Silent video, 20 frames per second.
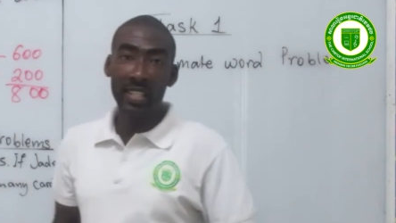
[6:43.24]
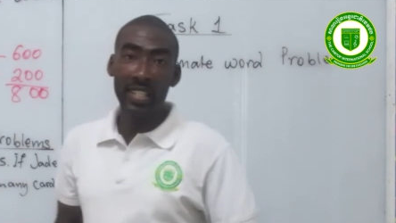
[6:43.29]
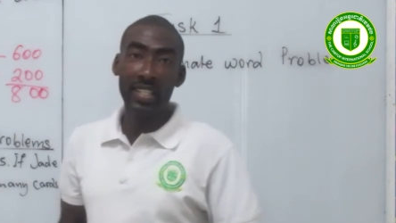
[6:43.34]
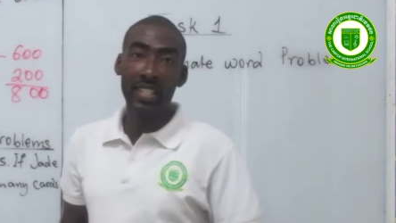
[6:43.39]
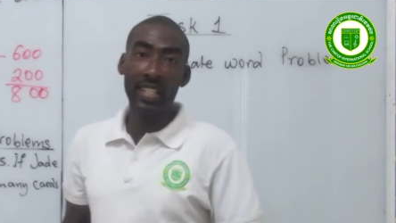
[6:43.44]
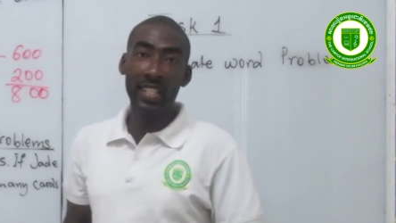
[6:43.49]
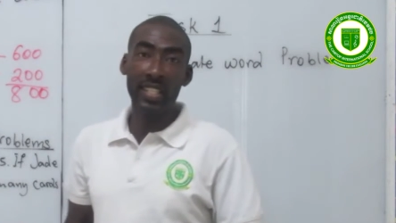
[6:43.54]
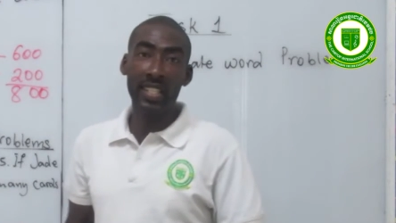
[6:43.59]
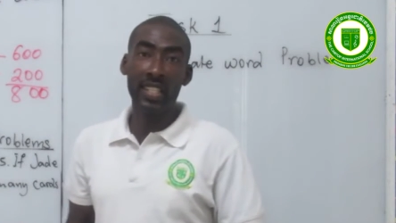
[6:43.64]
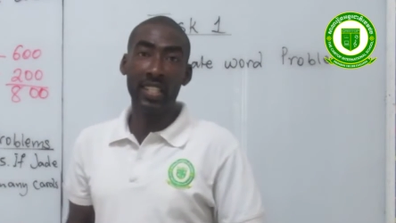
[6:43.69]
this
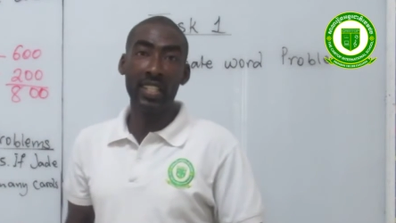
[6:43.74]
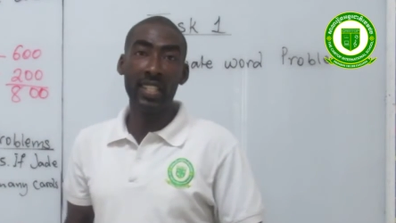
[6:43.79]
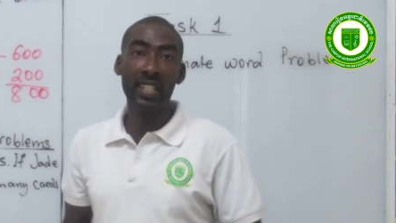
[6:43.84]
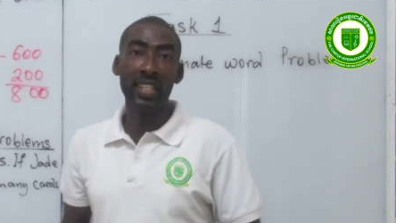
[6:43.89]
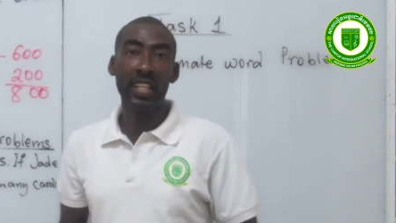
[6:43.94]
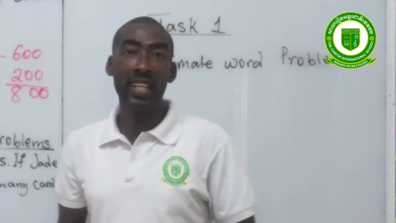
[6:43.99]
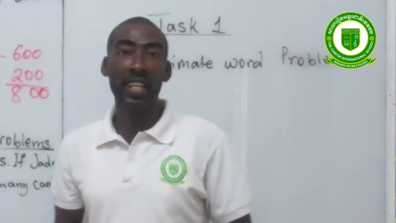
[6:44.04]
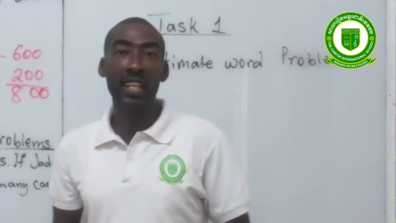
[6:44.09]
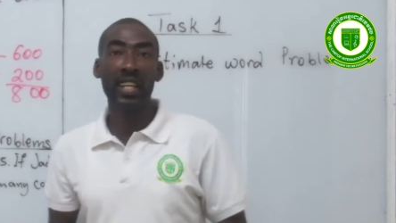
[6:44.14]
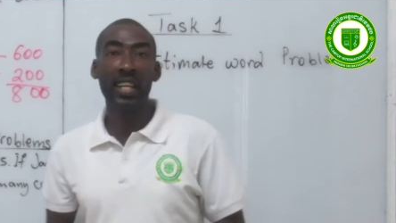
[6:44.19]

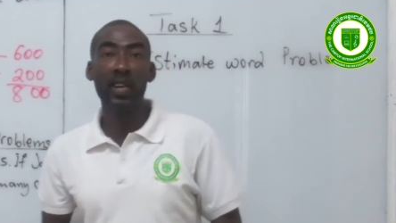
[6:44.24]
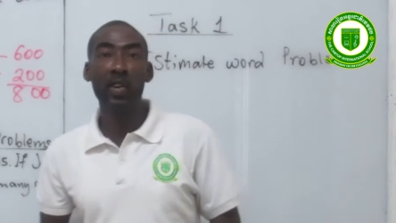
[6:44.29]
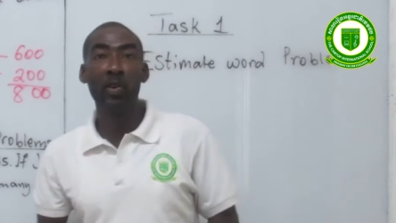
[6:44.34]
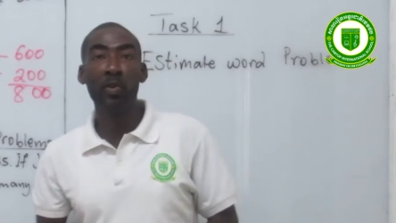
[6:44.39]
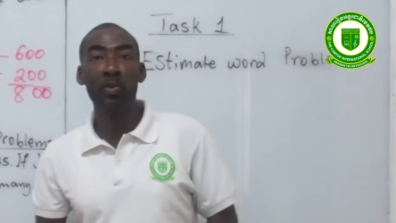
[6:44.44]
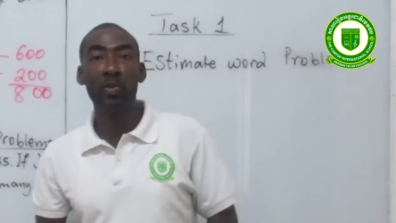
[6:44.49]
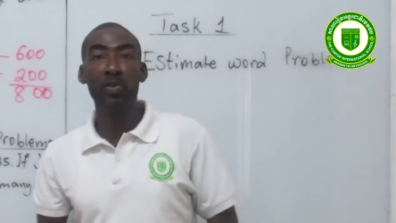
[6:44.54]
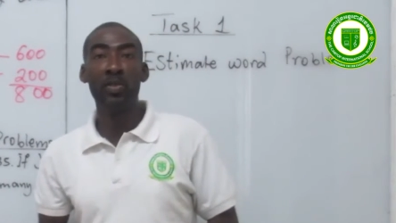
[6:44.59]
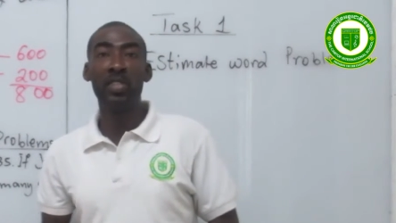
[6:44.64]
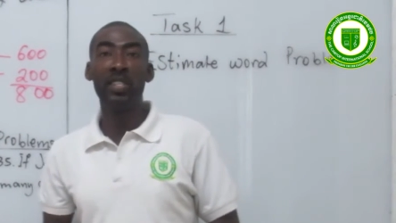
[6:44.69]
session, and I
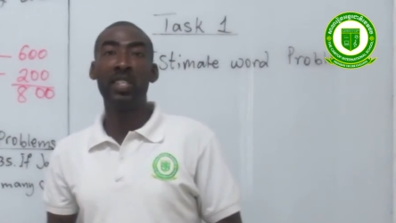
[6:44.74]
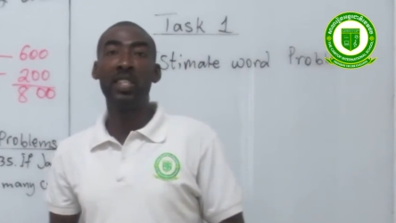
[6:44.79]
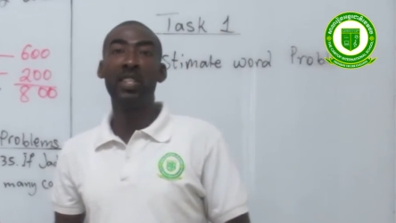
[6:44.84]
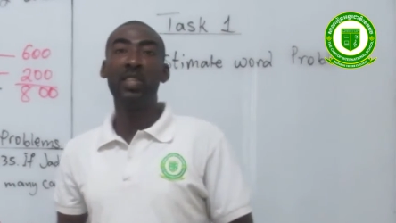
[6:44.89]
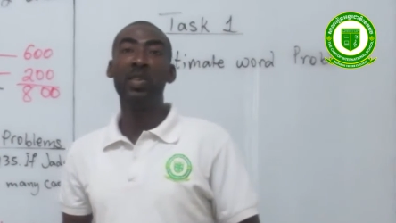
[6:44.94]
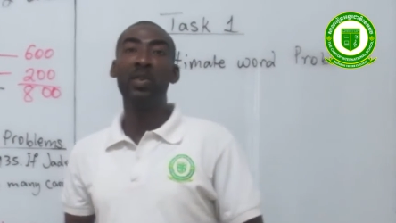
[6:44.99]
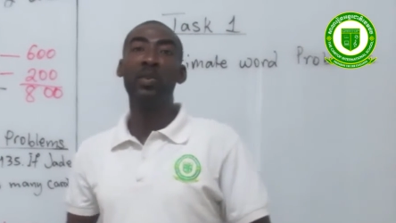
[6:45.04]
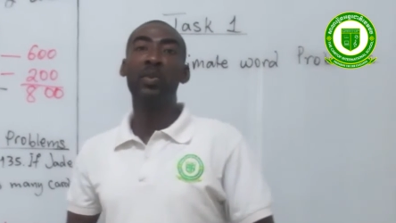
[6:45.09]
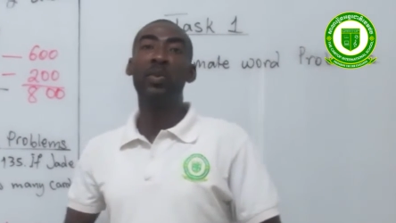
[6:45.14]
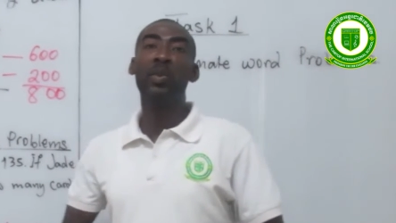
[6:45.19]
hope to see
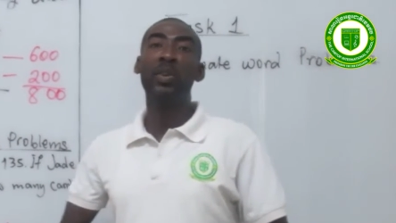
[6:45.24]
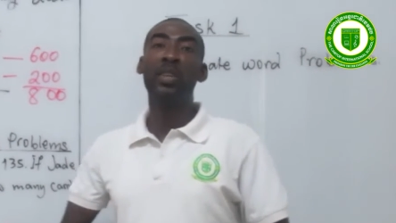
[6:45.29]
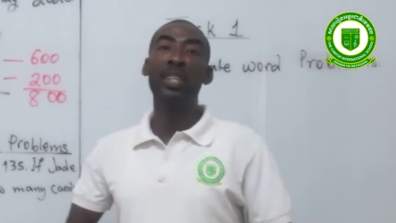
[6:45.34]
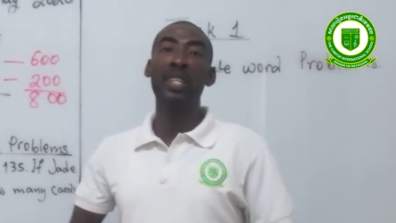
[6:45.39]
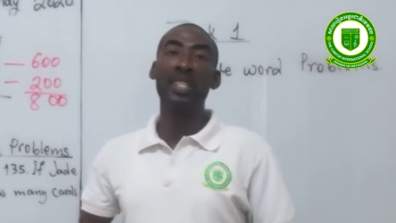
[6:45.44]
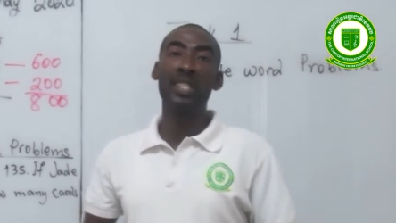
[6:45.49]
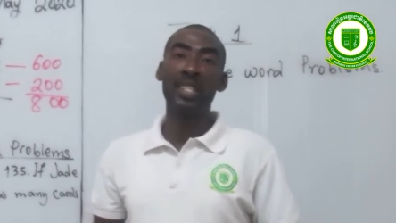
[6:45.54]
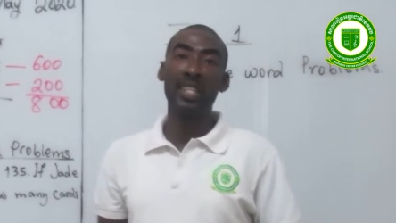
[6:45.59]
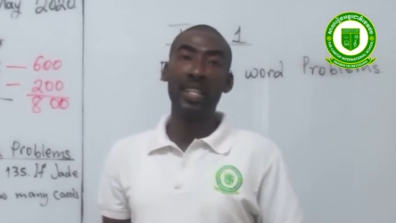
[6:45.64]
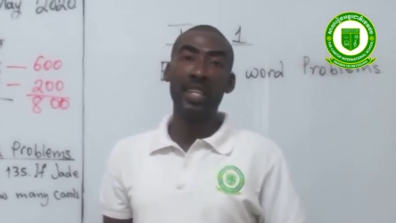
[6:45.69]
you on
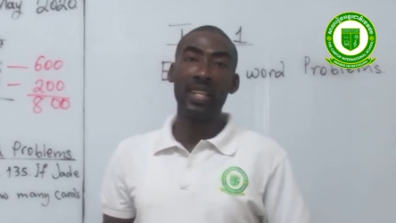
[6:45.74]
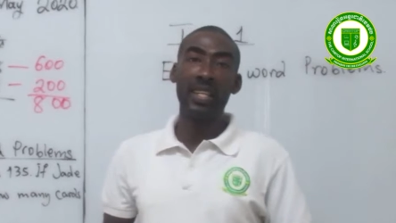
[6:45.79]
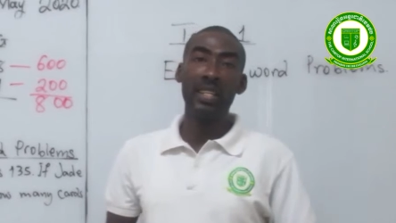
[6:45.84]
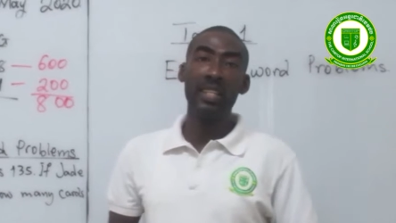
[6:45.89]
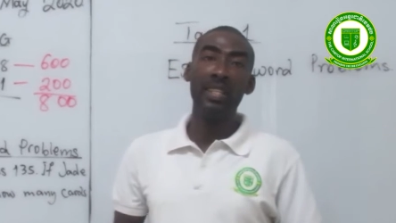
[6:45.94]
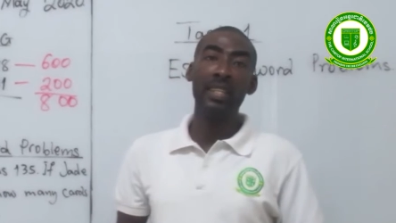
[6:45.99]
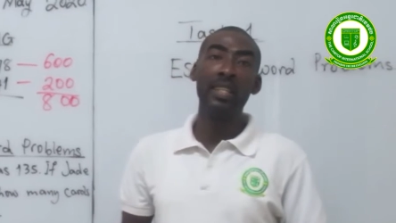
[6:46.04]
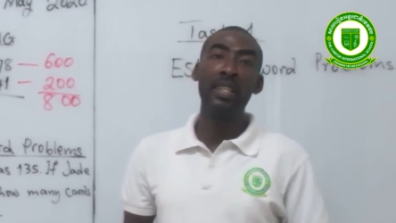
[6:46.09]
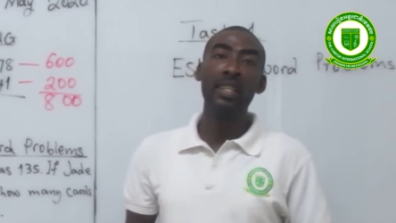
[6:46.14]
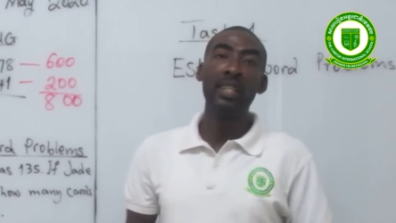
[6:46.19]
the
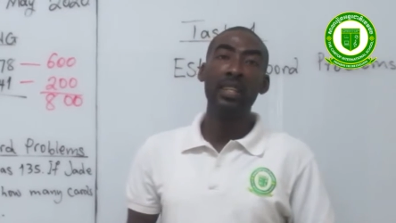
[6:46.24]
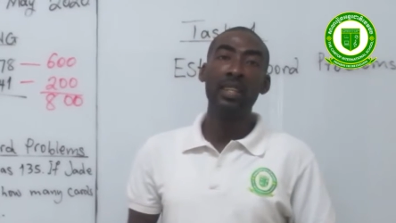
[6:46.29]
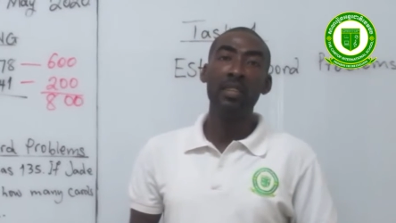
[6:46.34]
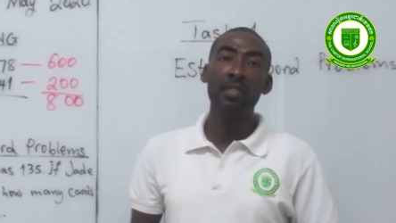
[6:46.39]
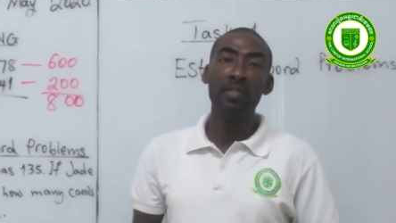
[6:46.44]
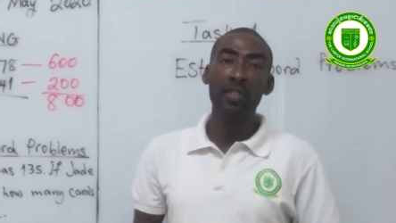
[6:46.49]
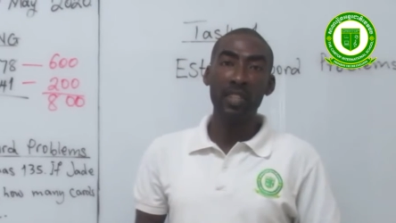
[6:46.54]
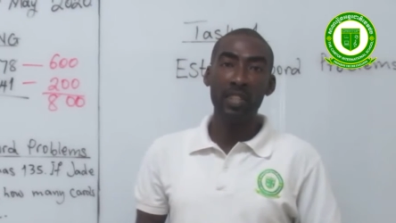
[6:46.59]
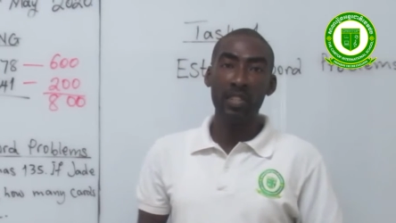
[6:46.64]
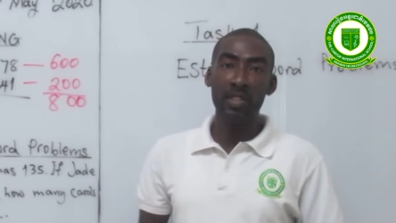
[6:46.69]
second
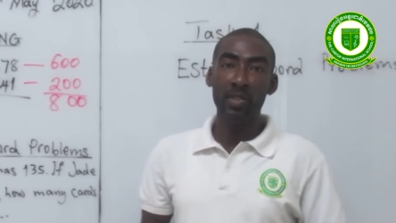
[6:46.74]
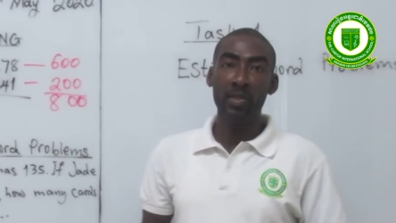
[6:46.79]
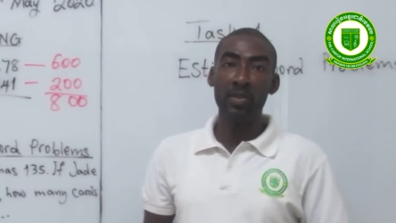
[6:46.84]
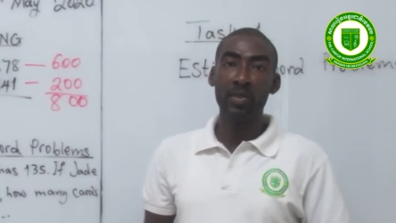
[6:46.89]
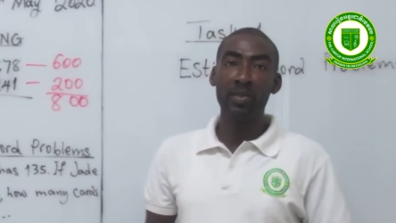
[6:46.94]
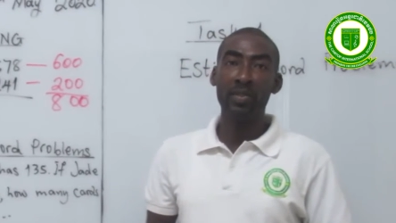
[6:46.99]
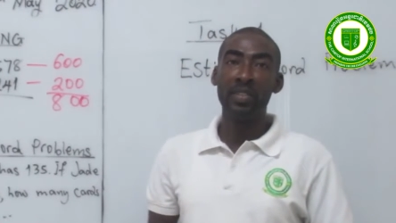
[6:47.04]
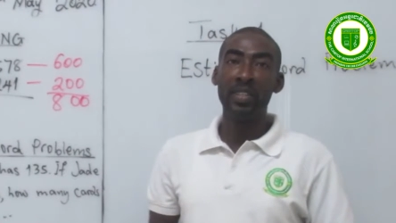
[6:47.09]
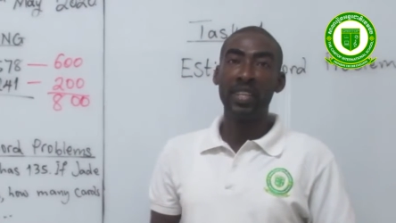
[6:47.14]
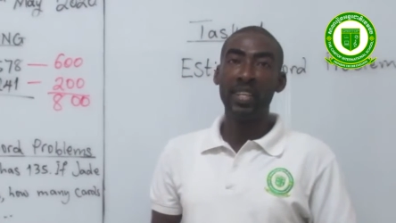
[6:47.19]
video.
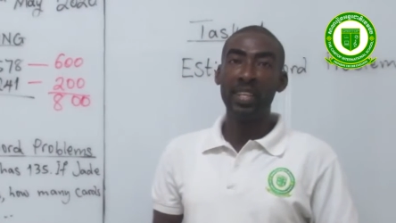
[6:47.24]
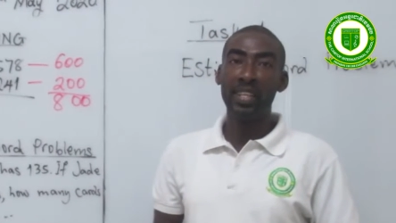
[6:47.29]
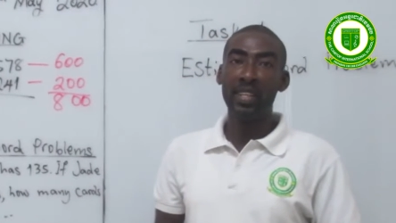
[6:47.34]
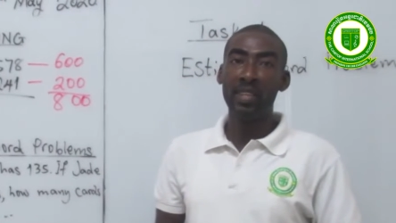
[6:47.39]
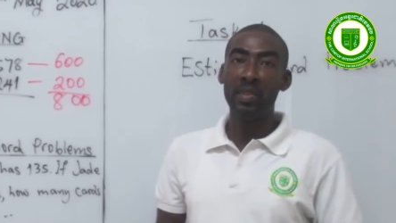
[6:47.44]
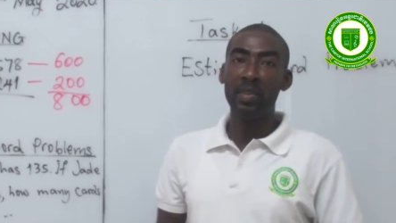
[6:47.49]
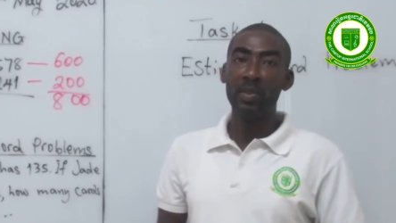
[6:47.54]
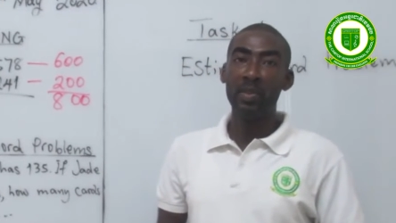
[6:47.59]
Thank you,